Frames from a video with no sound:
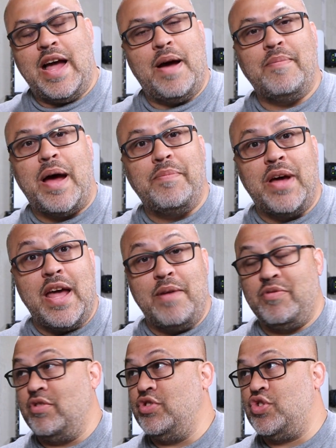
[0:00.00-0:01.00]
I'm, I'm not
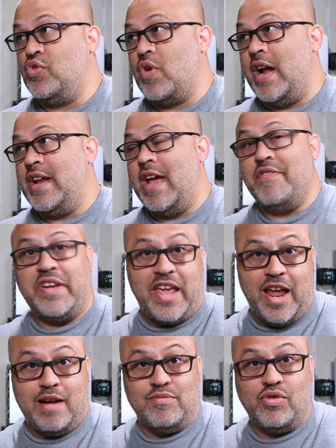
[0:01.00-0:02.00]
absolutely sure. I didn't have a
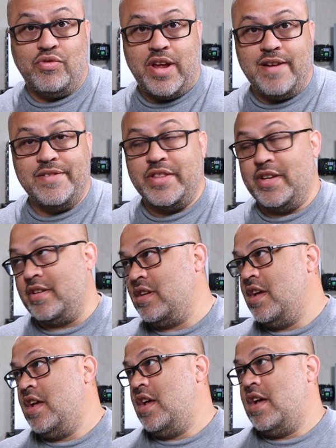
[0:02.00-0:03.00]
camera on everything.
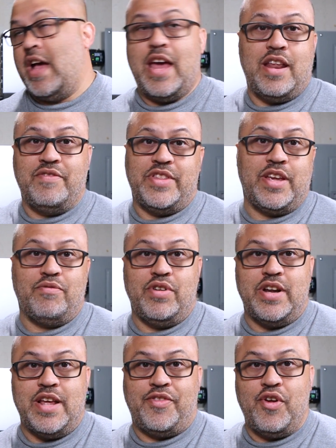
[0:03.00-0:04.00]
I had everything
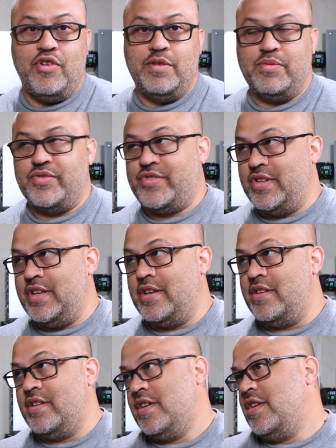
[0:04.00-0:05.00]
running at
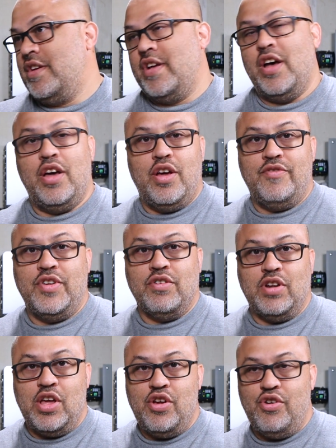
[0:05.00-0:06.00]
30% of
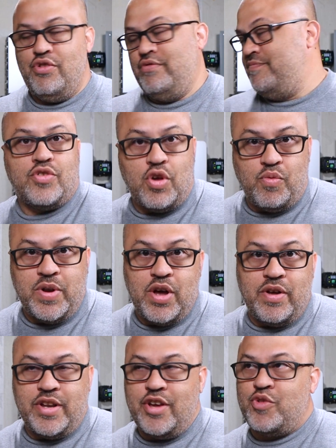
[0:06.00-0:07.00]
their load. So we
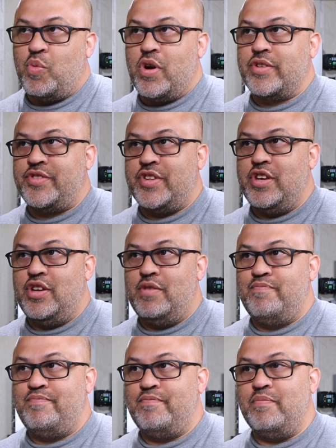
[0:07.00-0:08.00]
know it does work
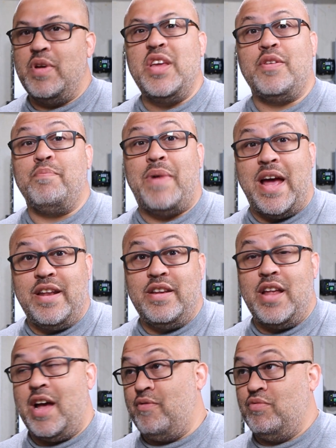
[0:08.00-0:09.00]
some it might
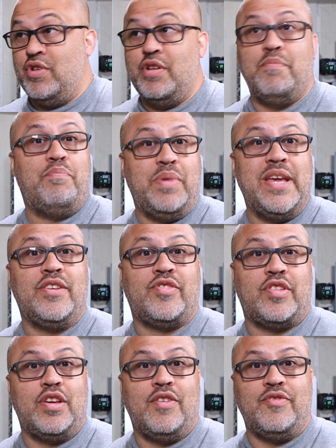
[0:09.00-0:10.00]
not run big
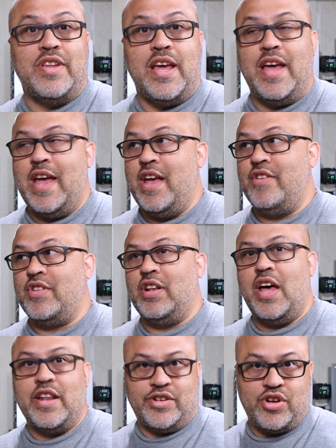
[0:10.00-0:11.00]
stuff that has a
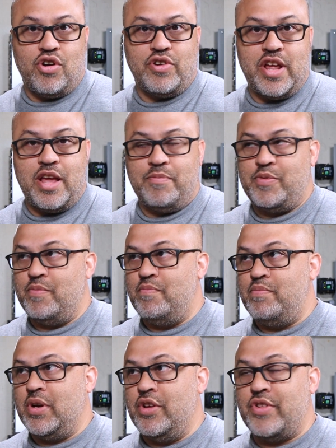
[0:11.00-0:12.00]
lot of starting amps
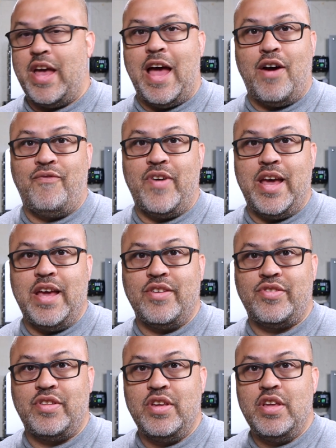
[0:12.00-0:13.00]
because of how
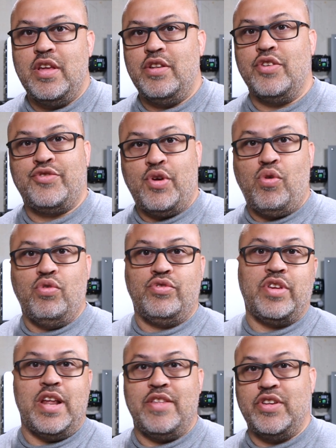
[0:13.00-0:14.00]
fast the
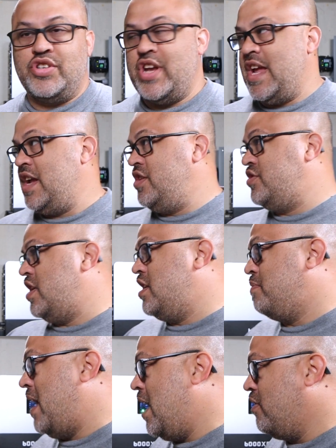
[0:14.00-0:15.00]
solar is going to have to change
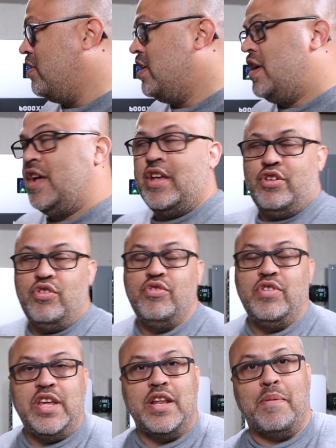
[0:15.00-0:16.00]
and the power.
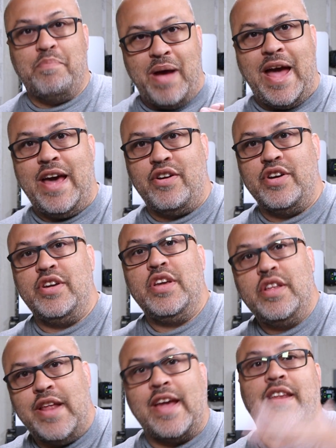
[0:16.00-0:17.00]
You need a battery
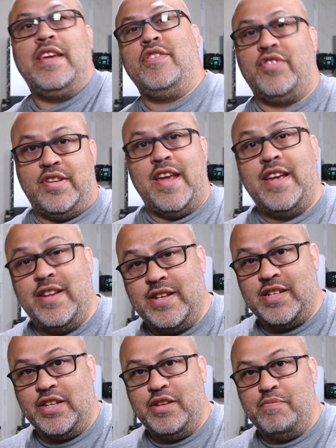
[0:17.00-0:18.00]
that can
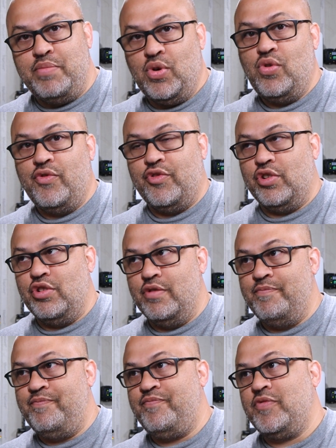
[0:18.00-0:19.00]
instantaneously pull
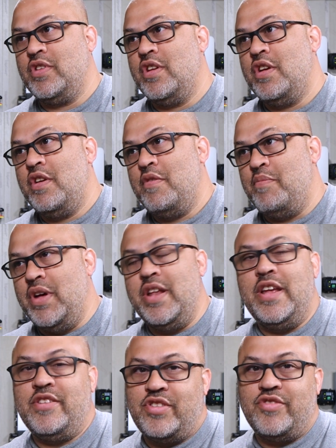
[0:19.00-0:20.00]
from.
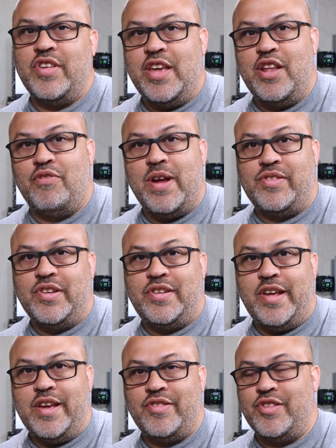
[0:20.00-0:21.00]
But it's just an interesting
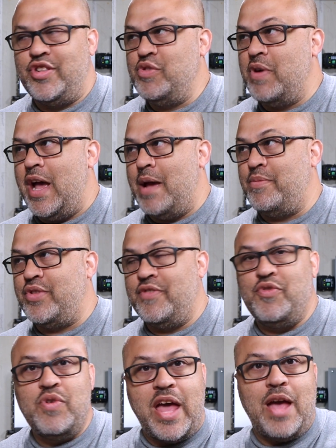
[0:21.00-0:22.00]
test to see what happens.
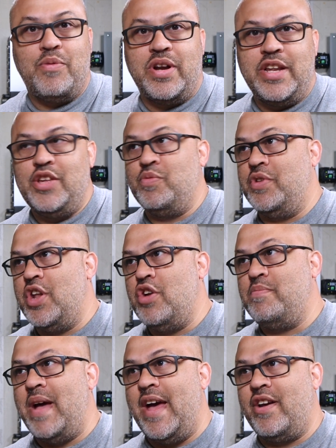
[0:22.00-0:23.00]
If you have one of these with
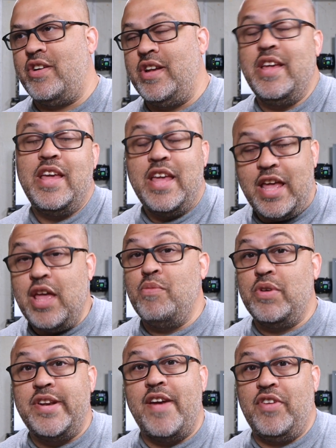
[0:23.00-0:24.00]
no battery,
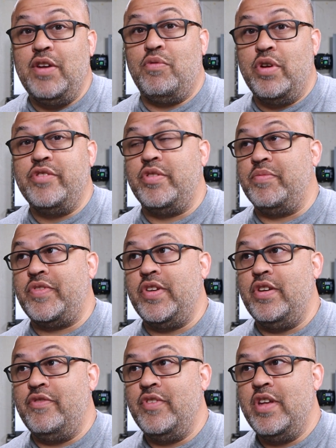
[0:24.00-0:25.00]
it will definitely run some
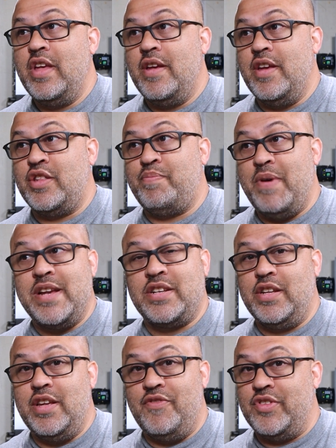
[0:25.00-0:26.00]
stuff,
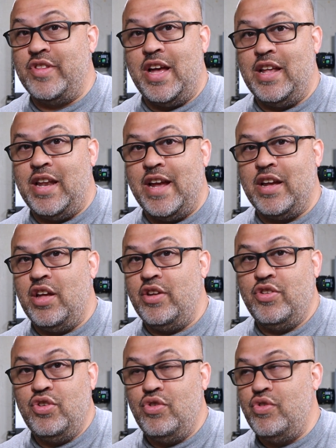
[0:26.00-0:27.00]
especially if it's not like
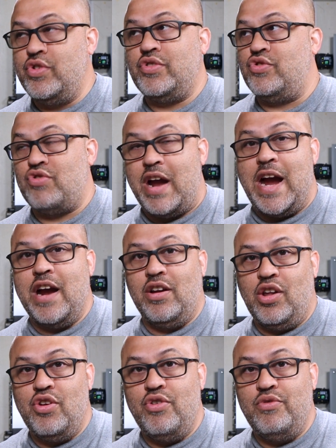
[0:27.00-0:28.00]
a huge
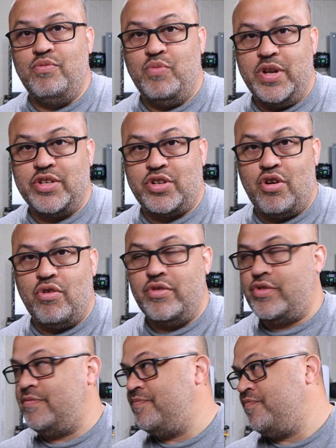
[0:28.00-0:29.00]
dryer load when it
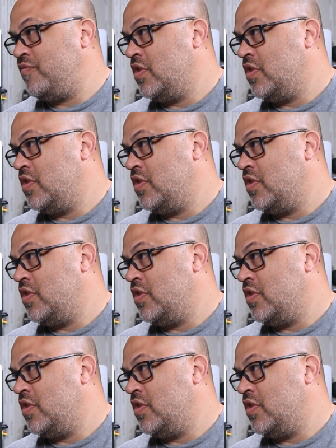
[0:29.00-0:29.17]
starts.